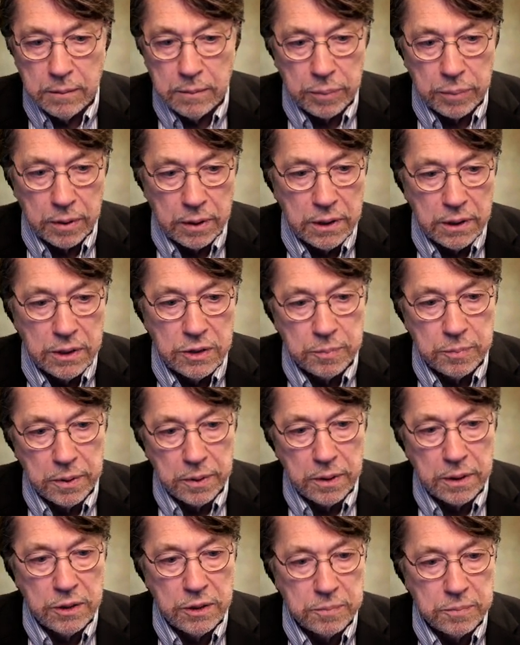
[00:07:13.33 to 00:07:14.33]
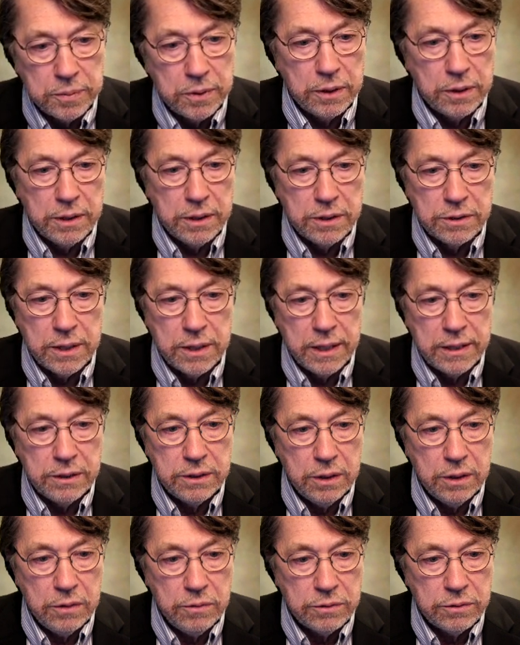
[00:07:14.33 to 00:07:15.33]
Plugins. I
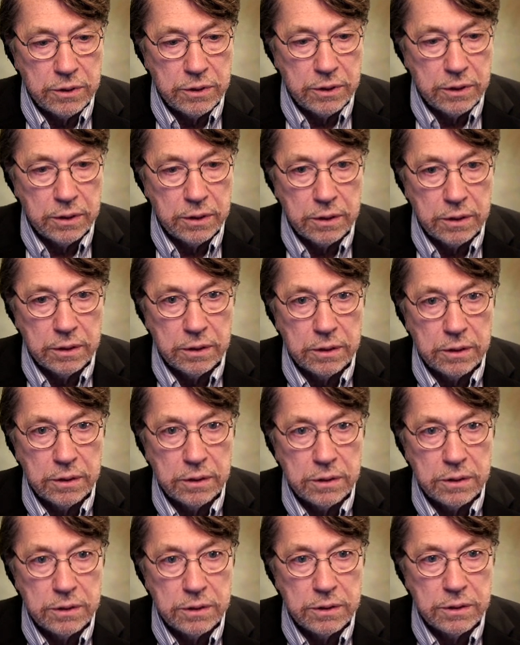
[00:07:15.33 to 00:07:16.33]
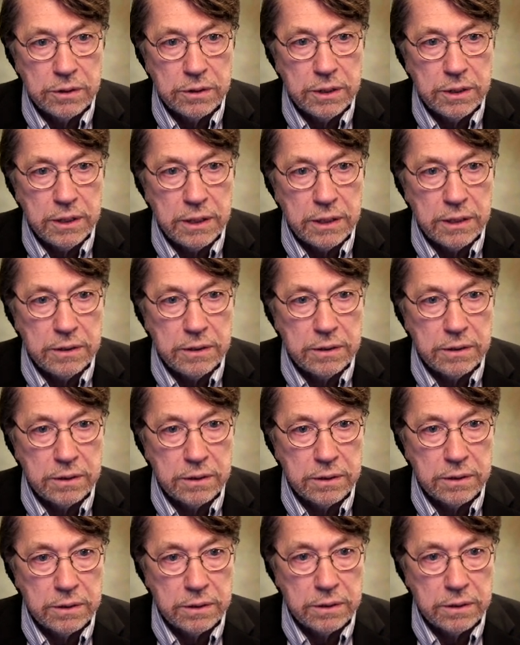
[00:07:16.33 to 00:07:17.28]
don't see it.